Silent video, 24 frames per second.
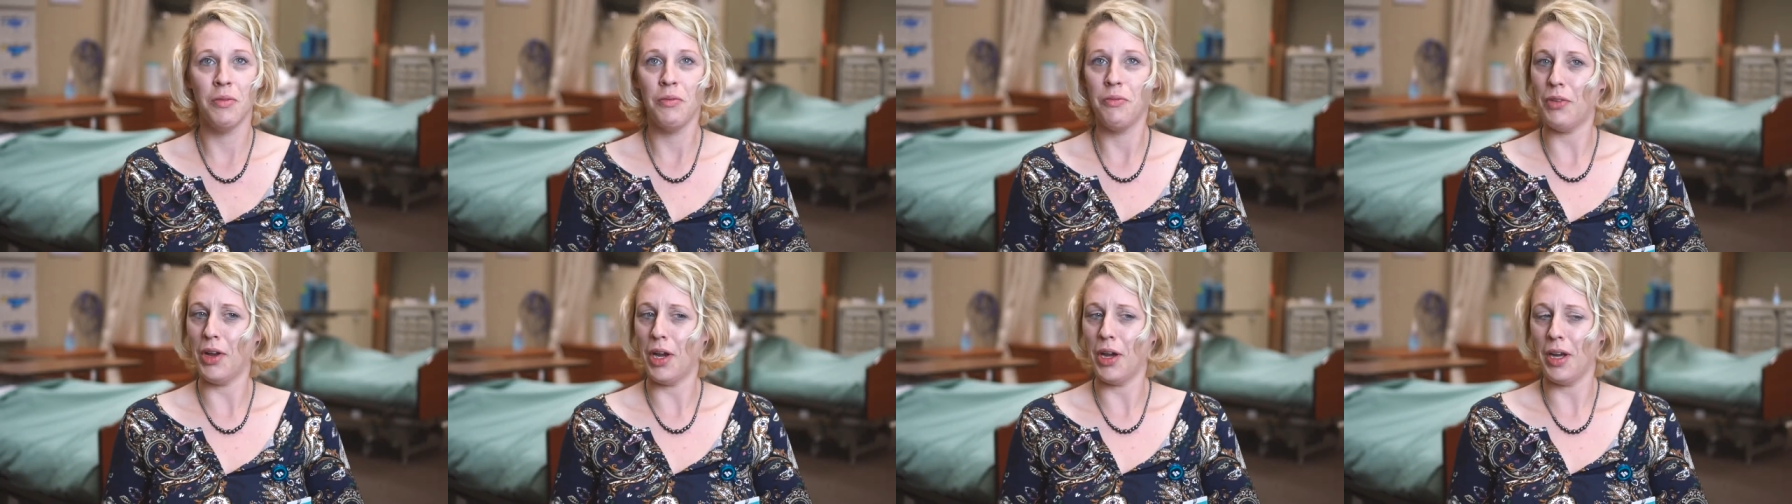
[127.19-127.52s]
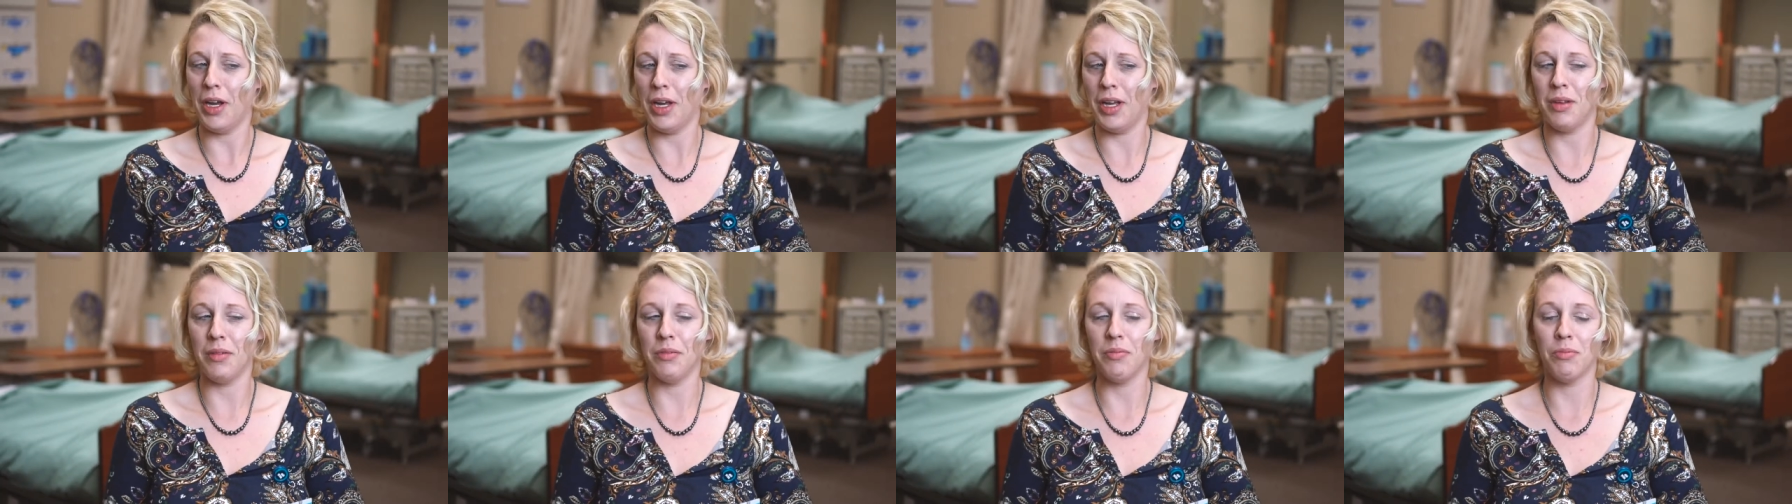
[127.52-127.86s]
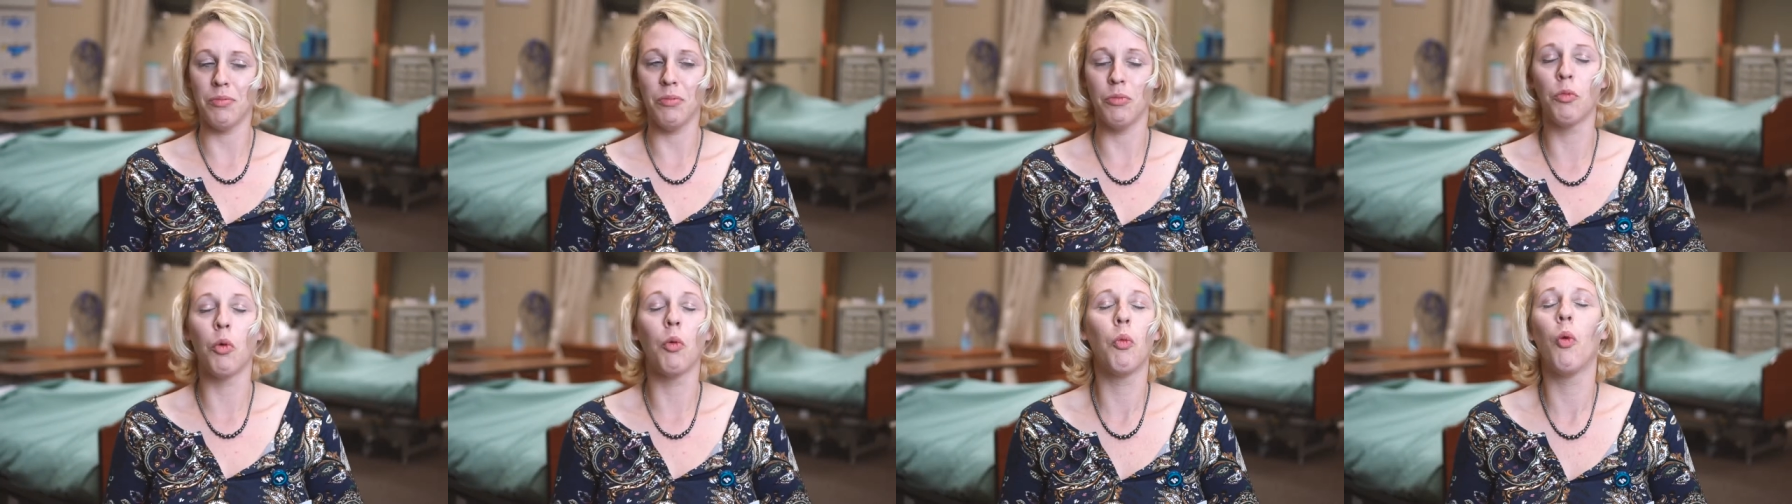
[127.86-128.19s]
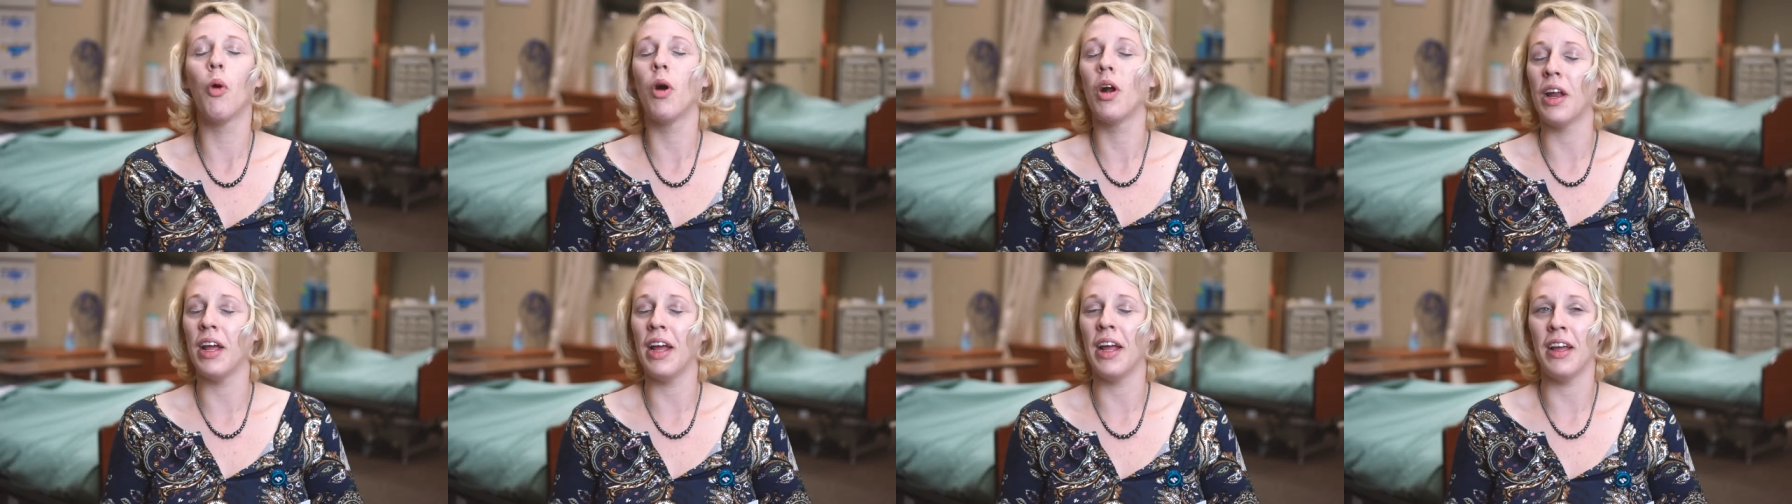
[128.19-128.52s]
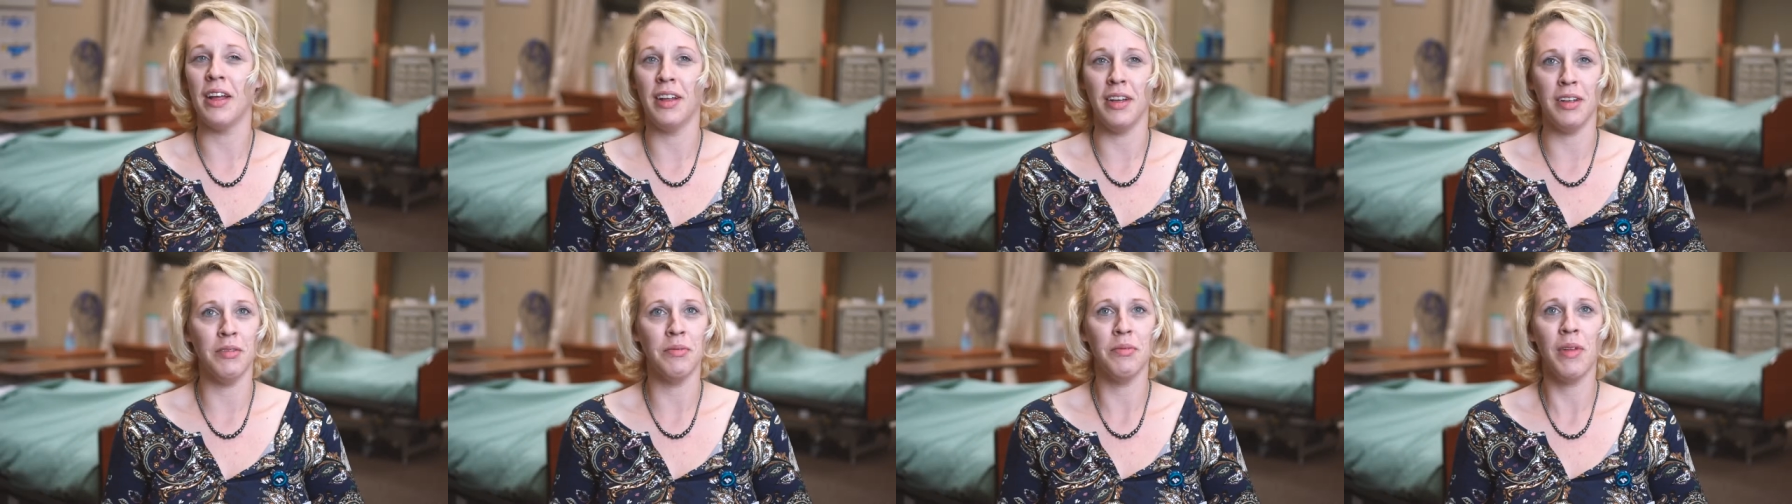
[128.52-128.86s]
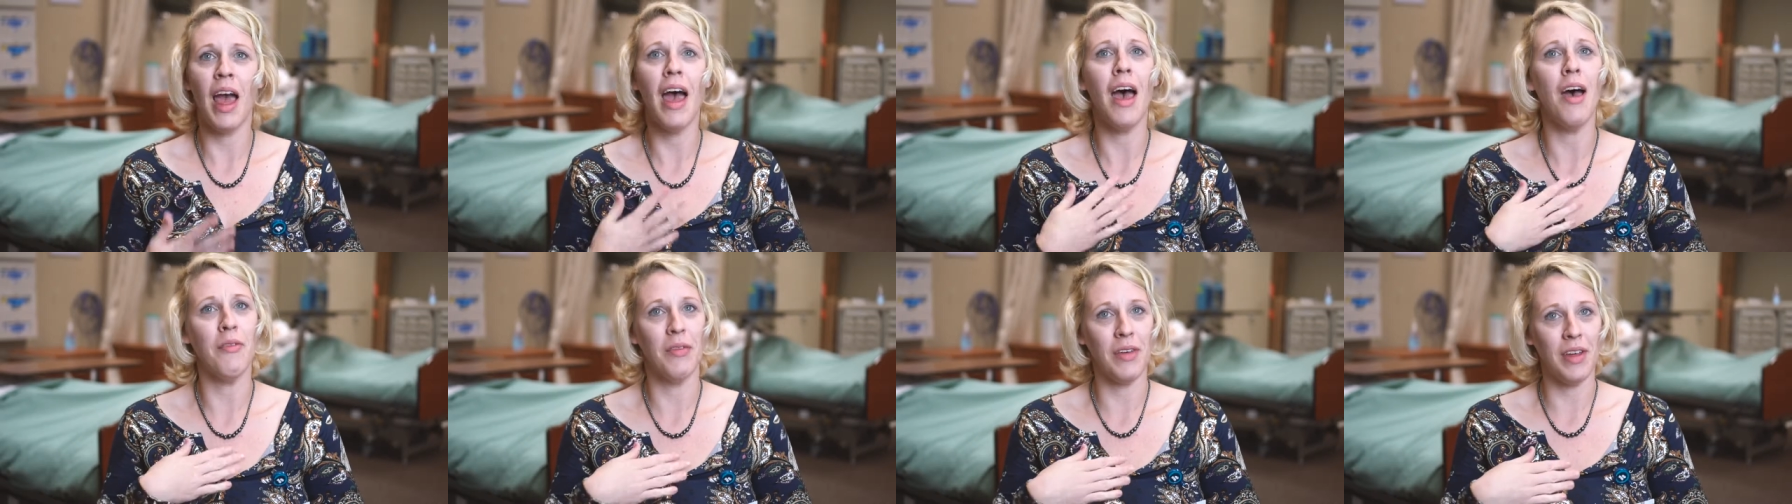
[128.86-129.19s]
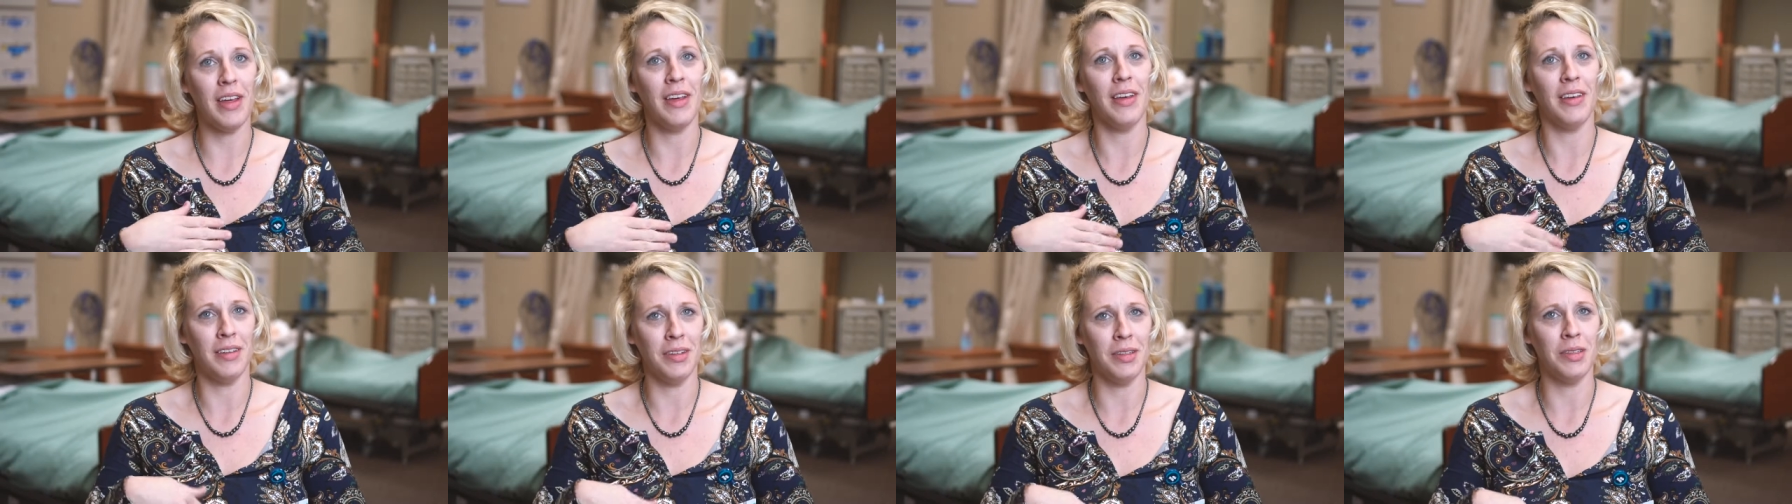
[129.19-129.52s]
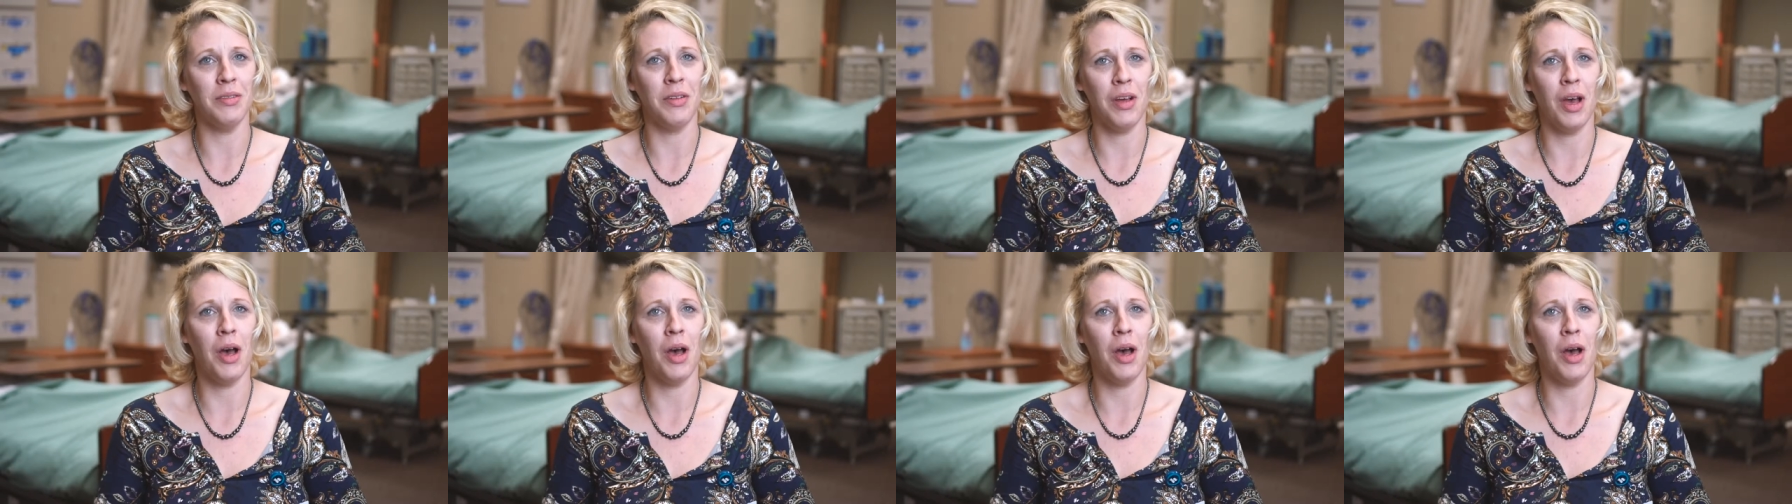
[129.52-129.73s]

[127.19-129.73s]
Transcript: very rewarding and heavy and